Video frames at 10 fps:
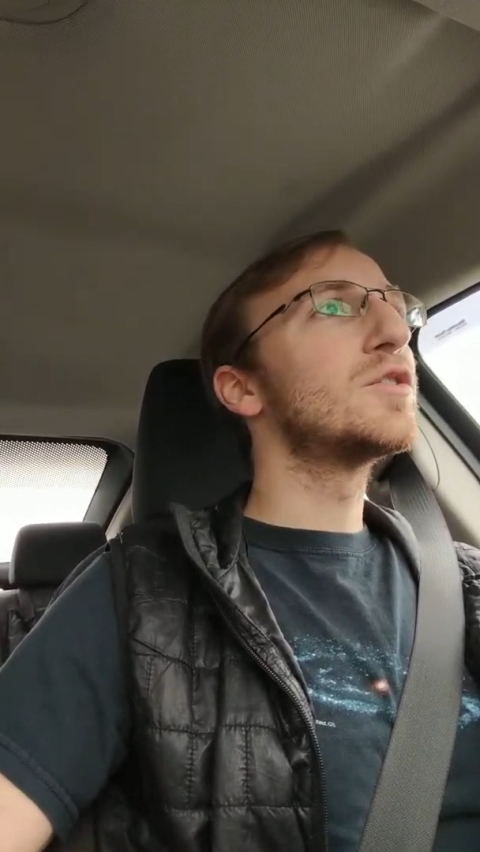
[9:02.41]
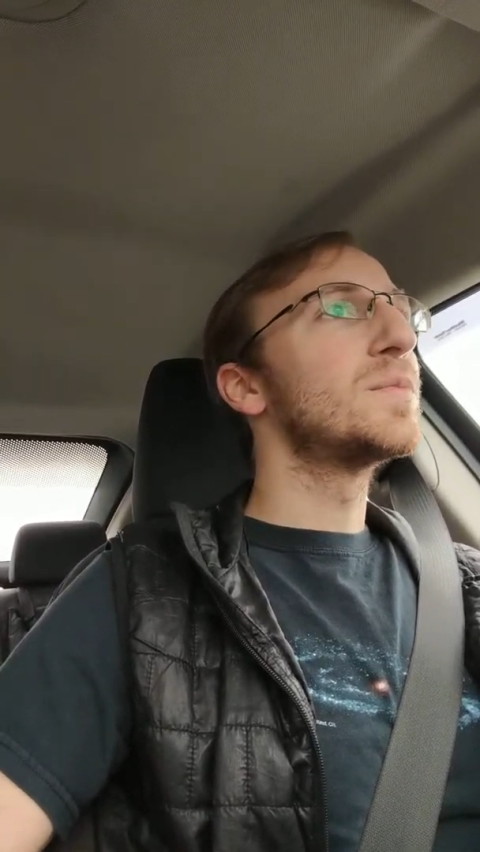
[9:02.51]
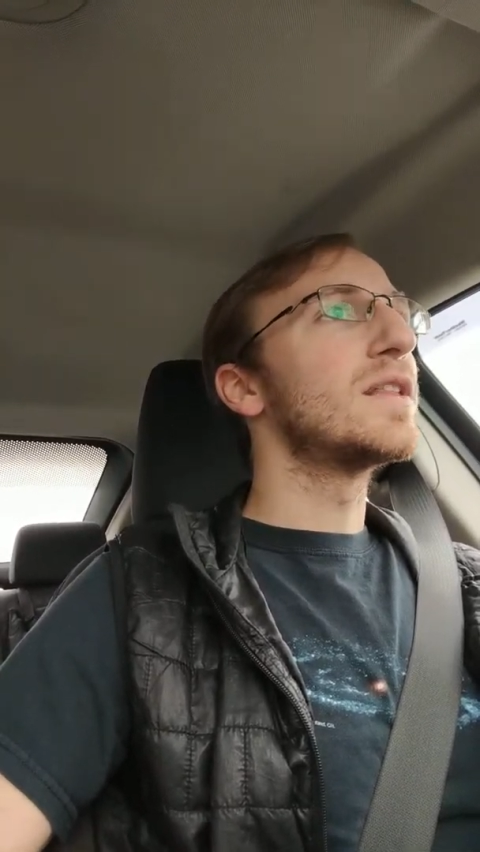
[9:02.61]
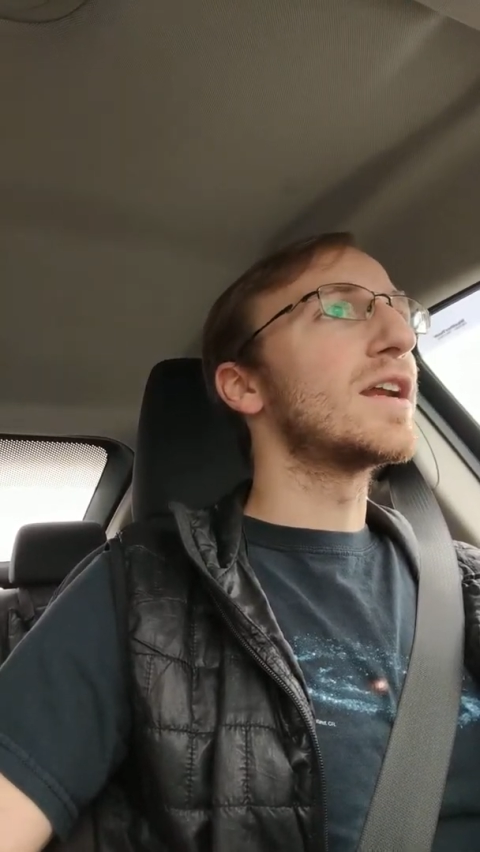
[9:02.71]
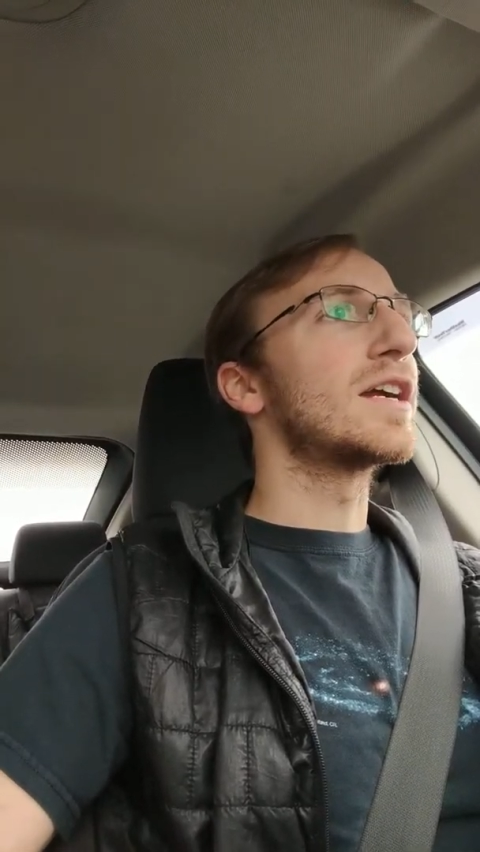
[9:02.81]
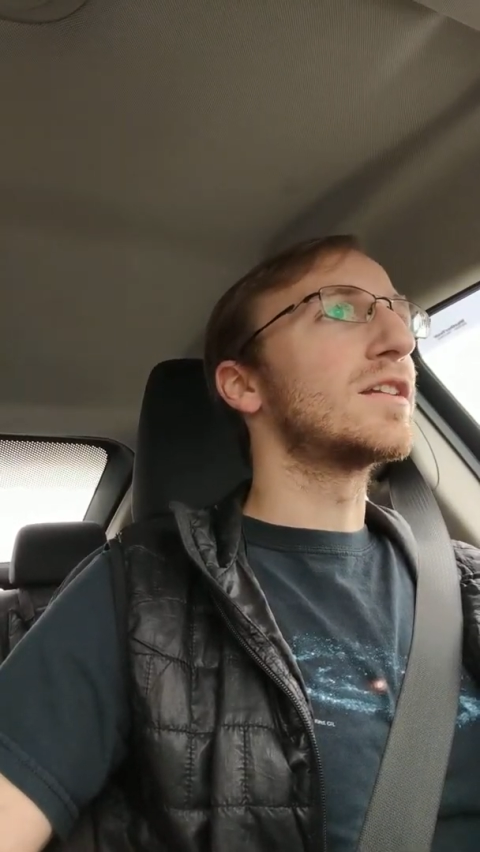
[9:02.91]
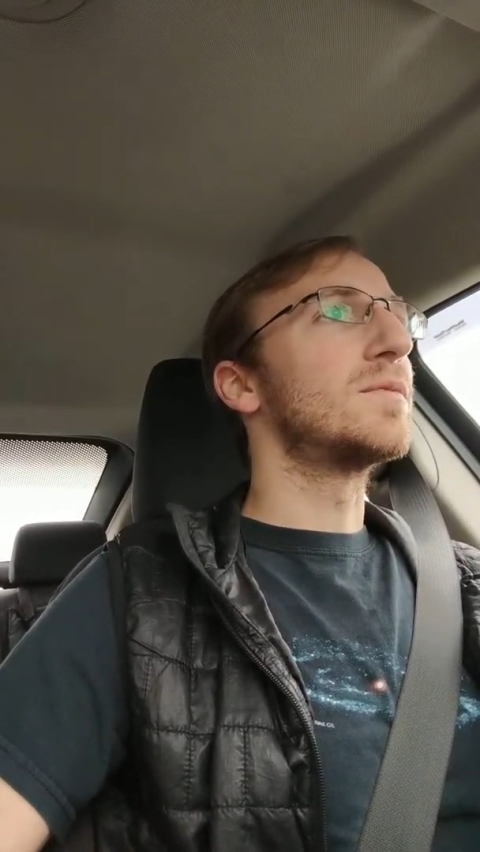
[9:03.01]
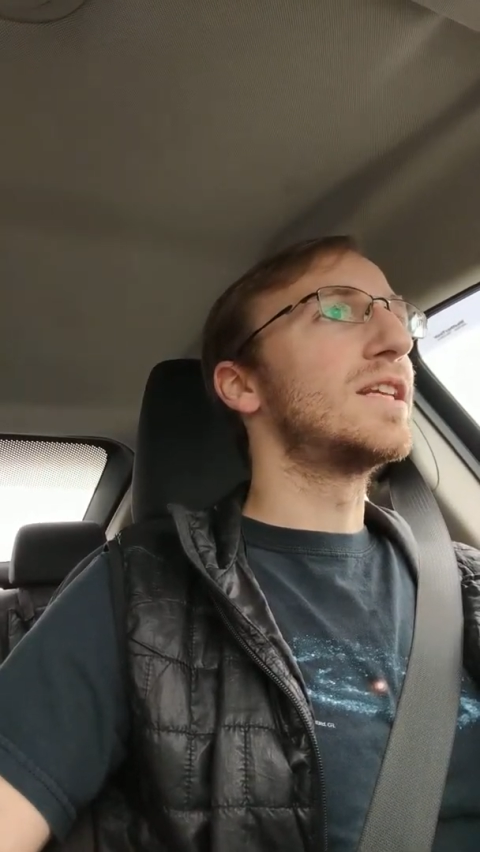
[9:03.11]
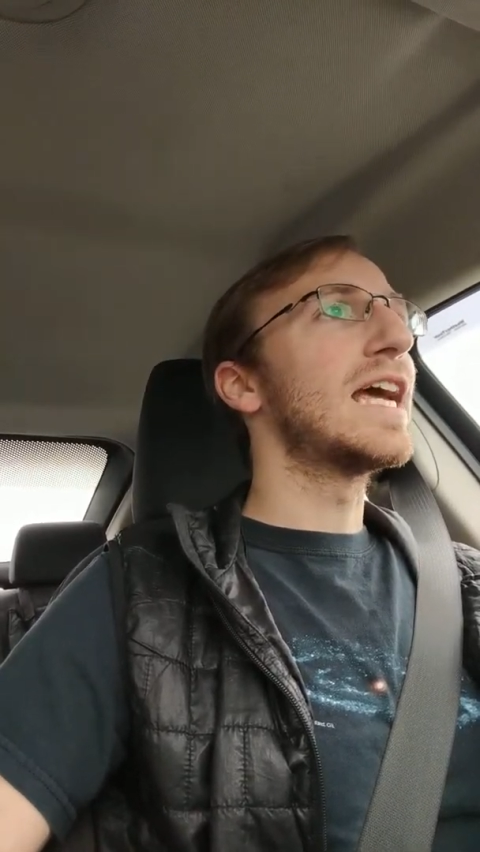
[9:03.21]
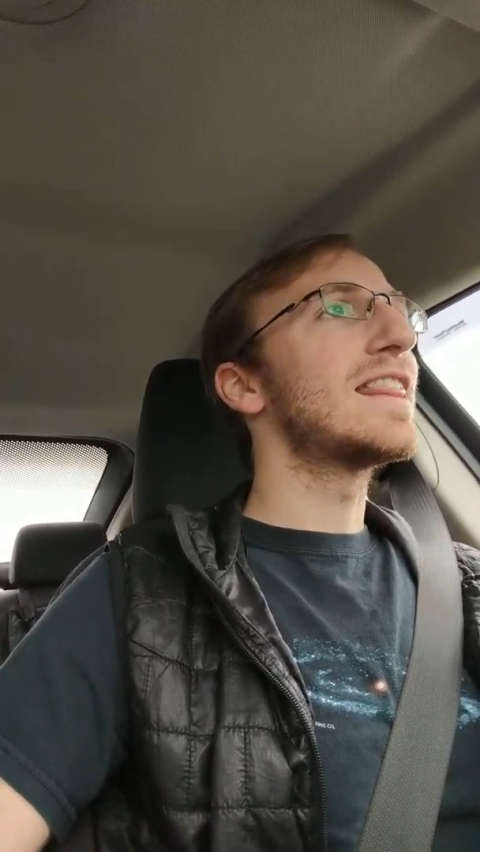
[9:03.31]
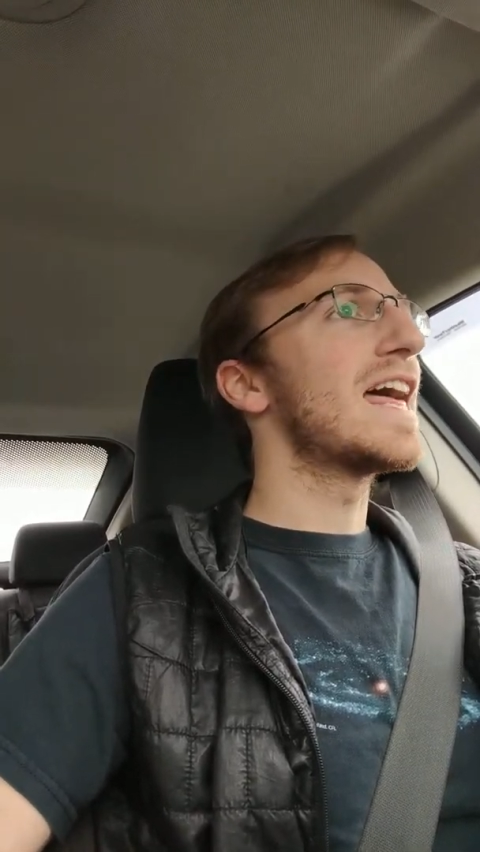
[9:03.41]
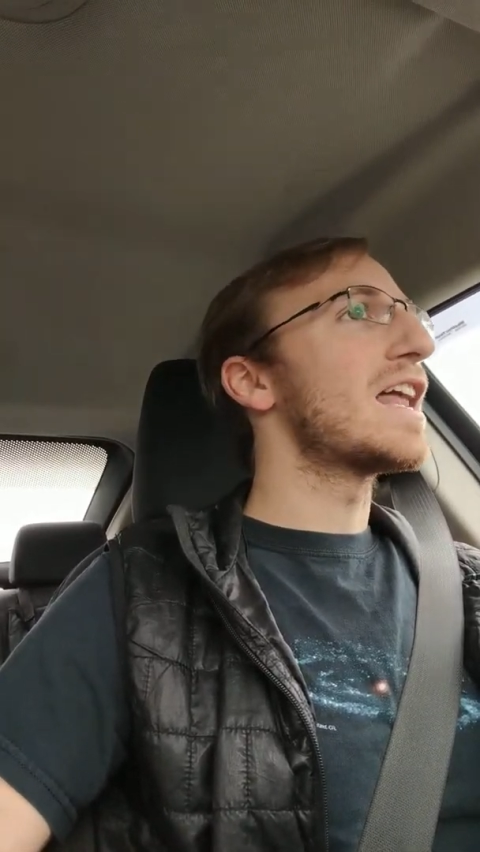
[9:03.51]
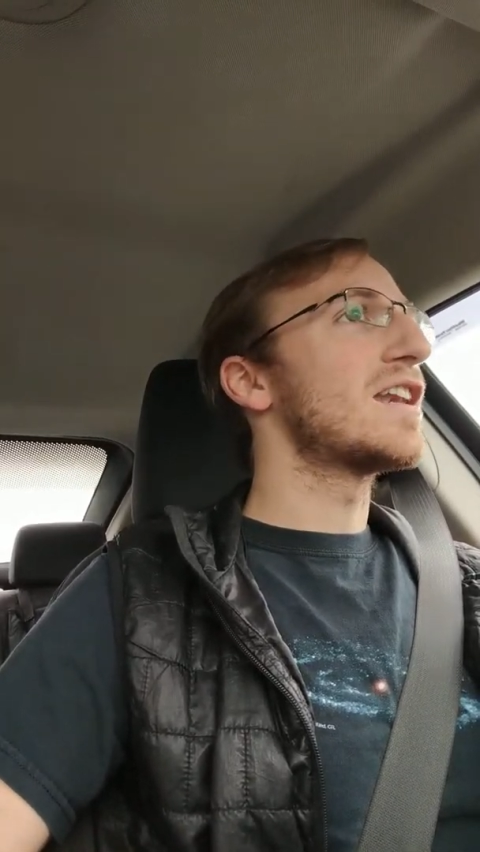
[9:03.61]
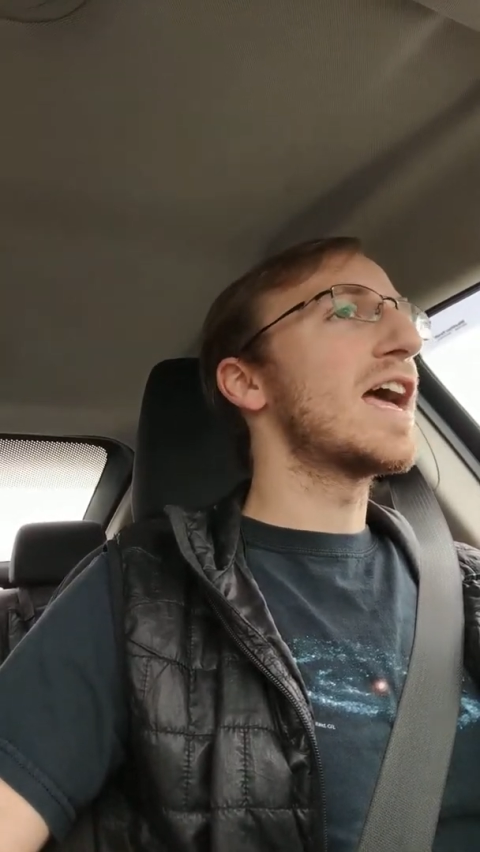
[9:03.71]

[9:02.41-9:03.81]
would be that I could get that